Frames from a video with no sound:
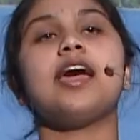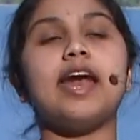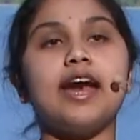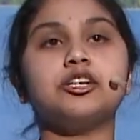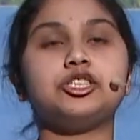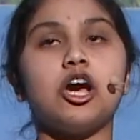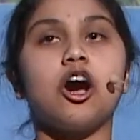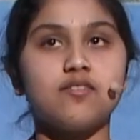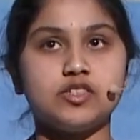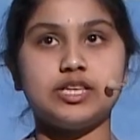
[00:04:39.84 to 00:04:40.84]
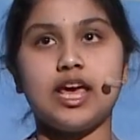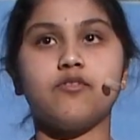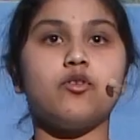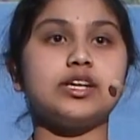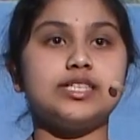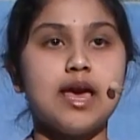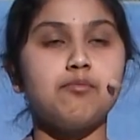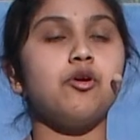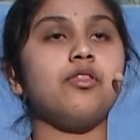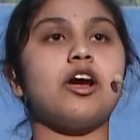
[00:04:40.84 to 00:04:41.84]
in energy harvesting, for
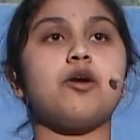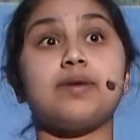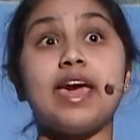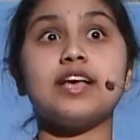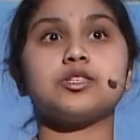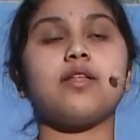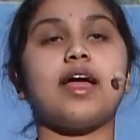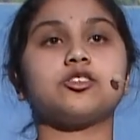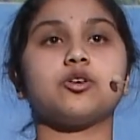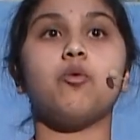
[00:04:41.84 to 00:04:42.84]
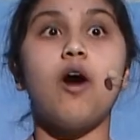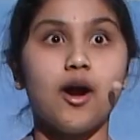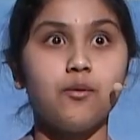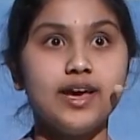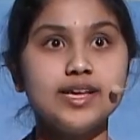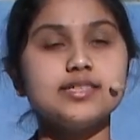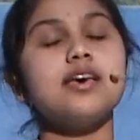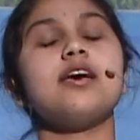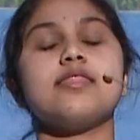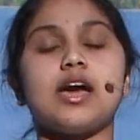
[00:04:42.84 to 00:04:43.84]
example, there are piezoelectric walkways
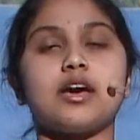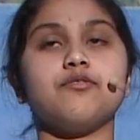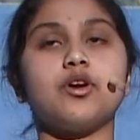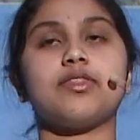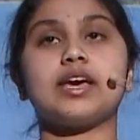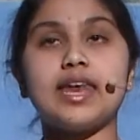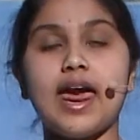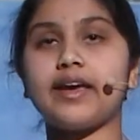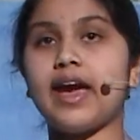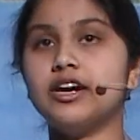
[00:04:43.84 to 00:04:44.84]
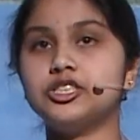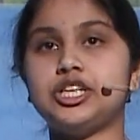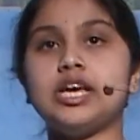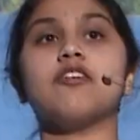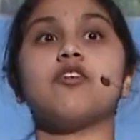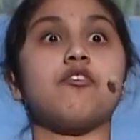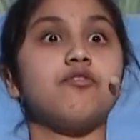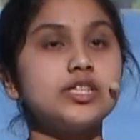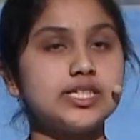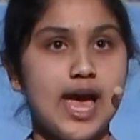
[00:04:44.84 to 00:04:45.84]
that convert the kinetic energy of our
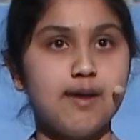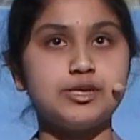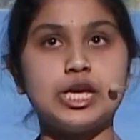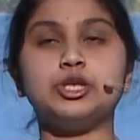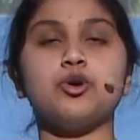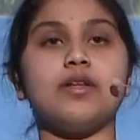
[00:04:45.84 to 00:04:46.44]
footsteps into